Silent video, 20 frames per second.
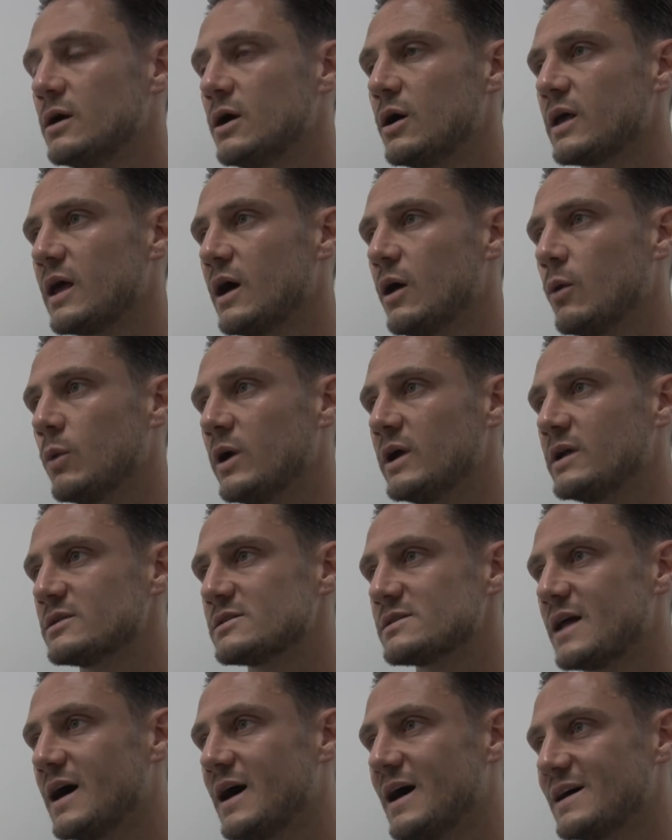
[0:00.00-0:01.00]
or get a win
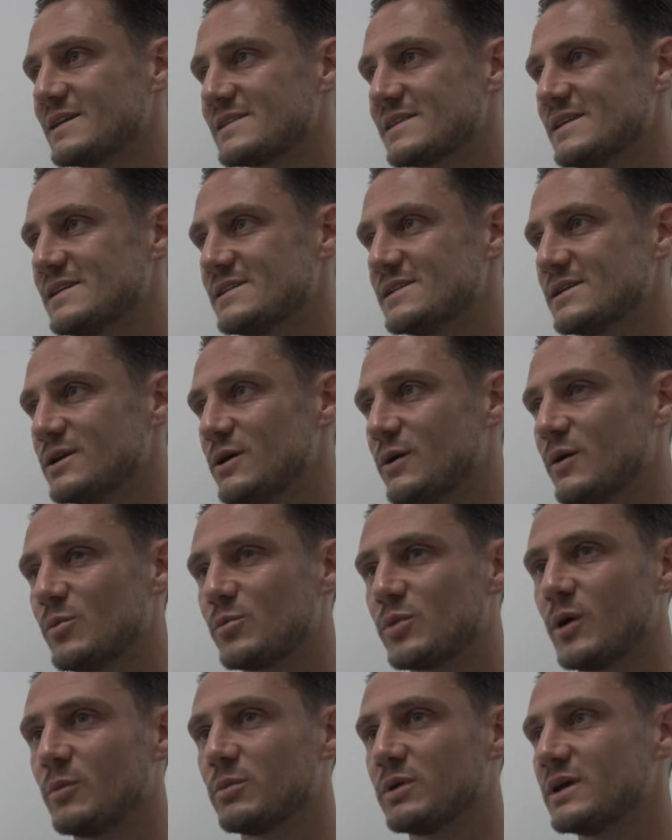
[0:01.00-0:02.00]
and start our season
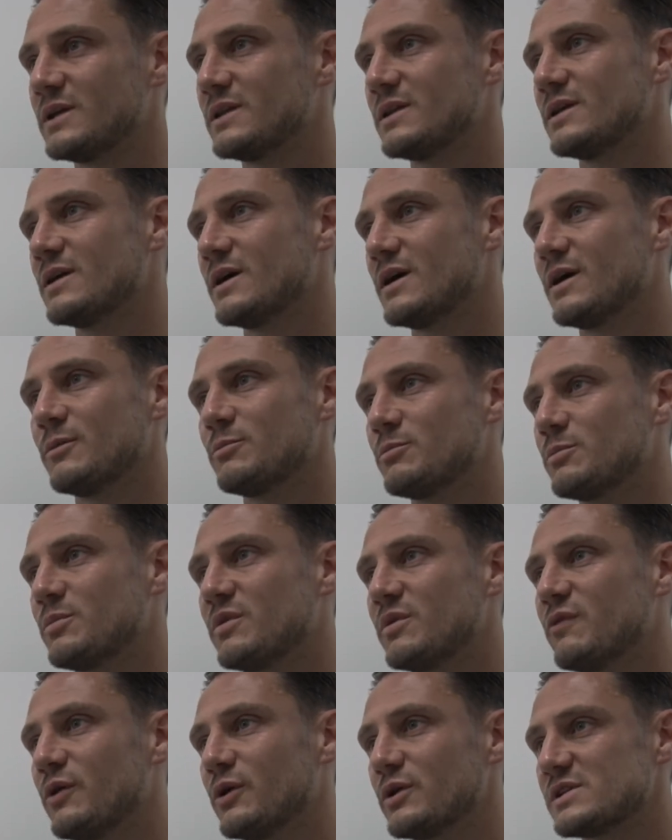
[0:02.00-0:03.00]
going properly
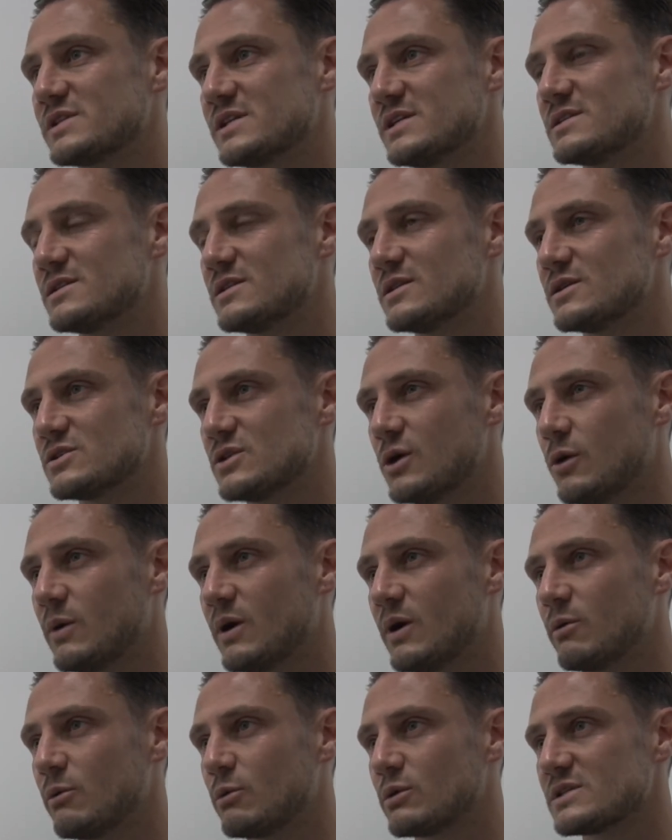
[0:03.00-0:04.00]
before the season, there's no
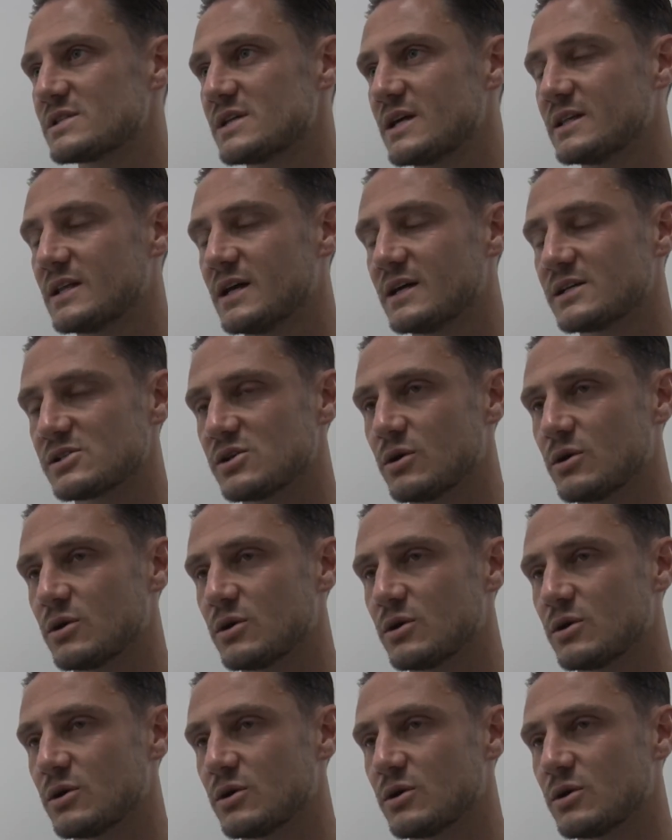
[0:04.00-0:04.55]
way we would have said that.